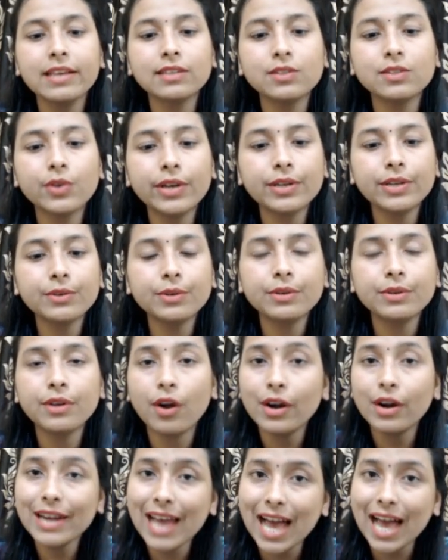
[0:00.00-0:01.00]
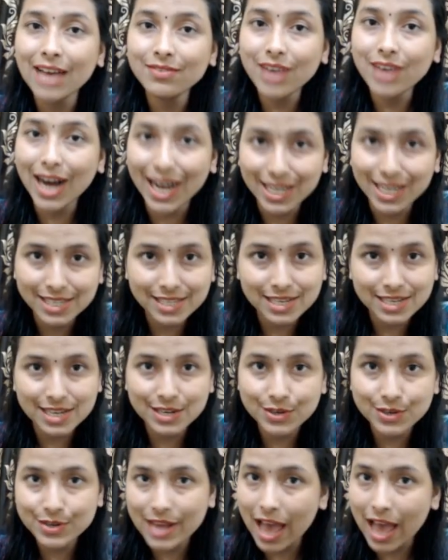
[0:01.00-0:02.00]
so it would not have asked.
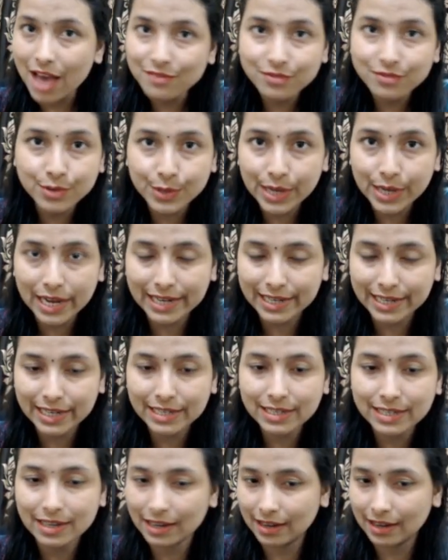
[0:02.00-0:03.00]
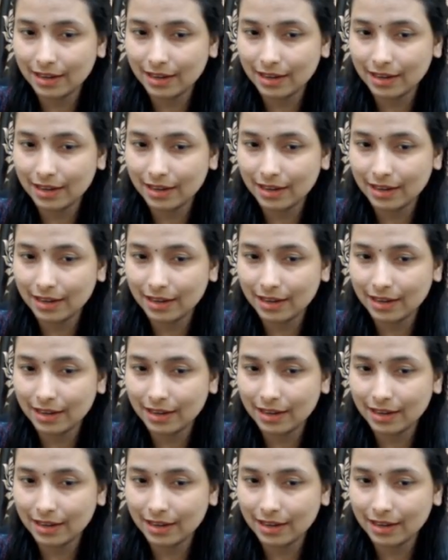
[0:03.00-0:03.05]
It would have created